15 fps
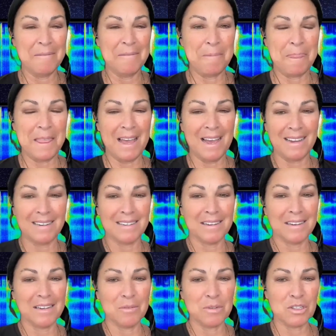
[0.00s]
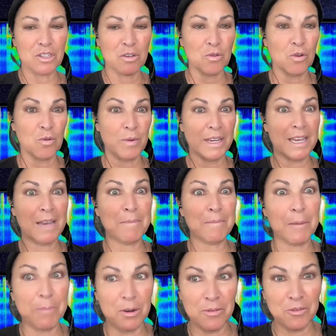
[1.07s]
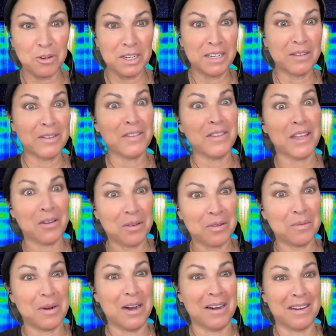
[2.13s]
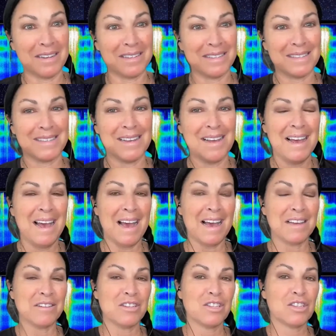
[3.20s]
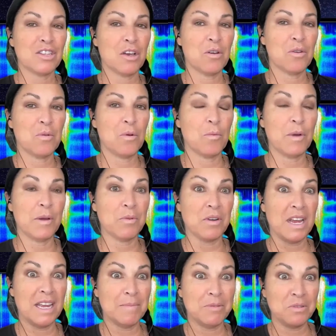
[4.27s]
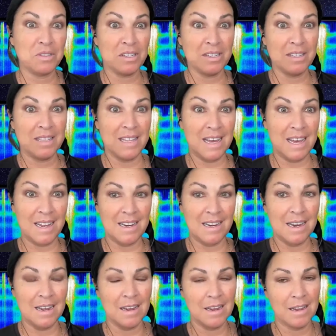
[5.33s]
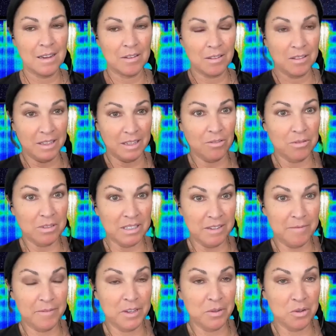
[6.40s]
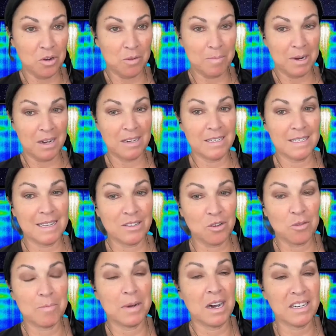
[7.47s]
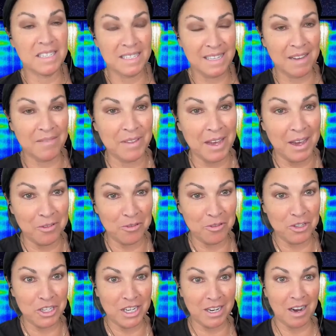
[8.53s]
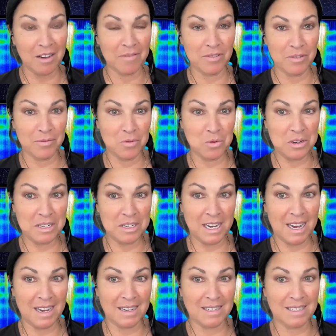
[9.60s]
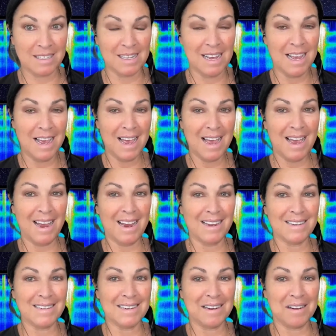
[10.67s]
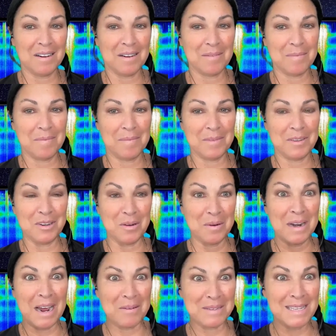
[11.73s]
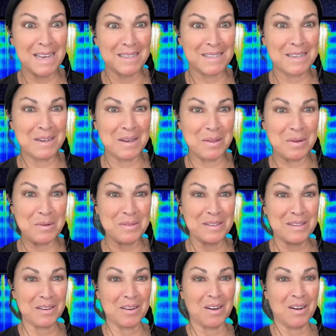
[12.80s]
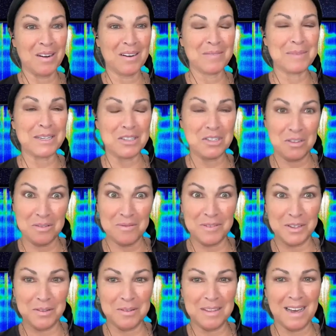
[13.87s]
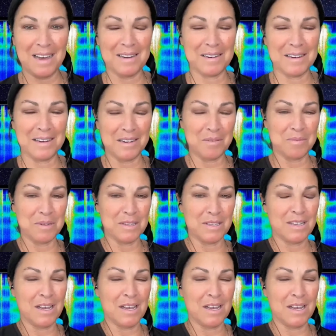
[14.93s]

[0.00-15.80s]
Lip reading: And it was so cool. We came up over a hill, and there it was. And so we were able to then literally feel in our bodies as our bodies left the energy of the vortex. And and I was asking others in the car, I'm like, do you feel that? And it was